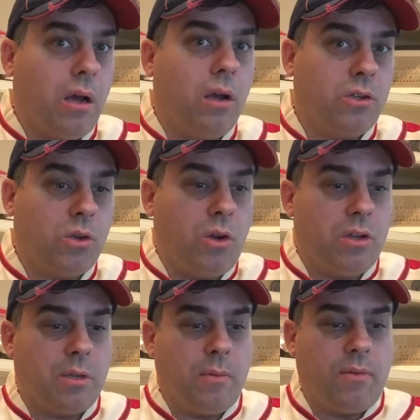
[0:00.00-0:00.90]
I'll show you
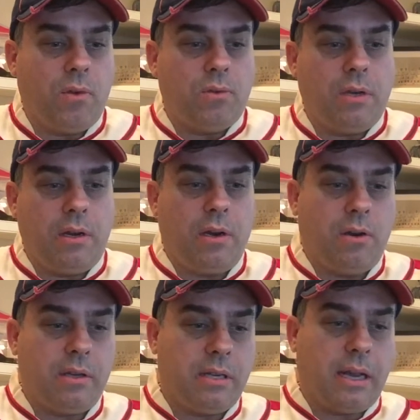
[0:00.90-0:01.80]
some of those here
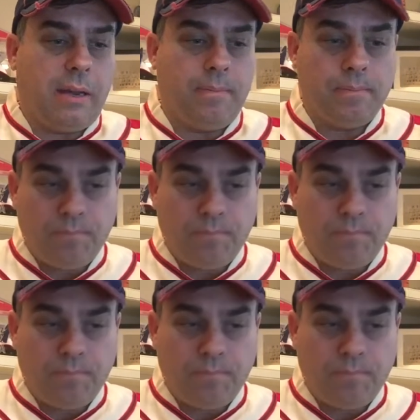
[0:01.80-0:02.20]
in a second.